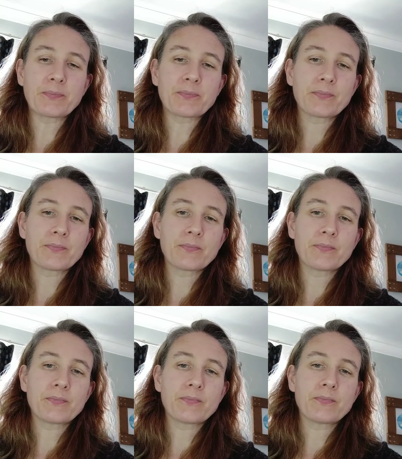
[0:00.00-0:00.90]

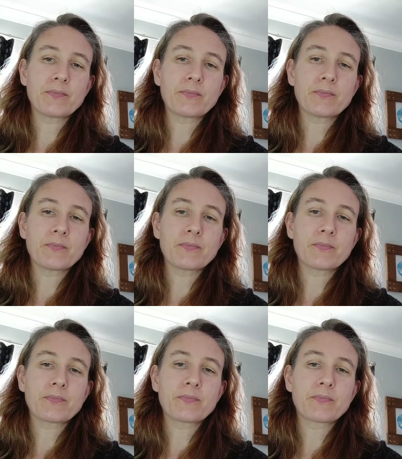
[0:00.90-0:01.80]

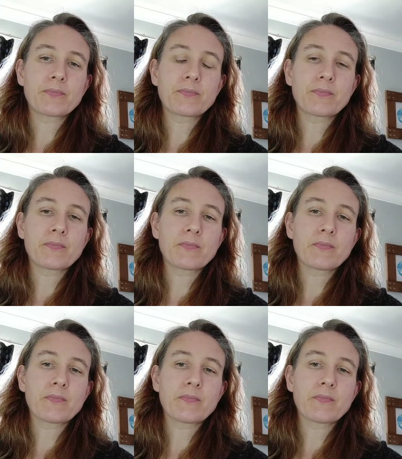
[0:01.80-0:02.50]
(silence)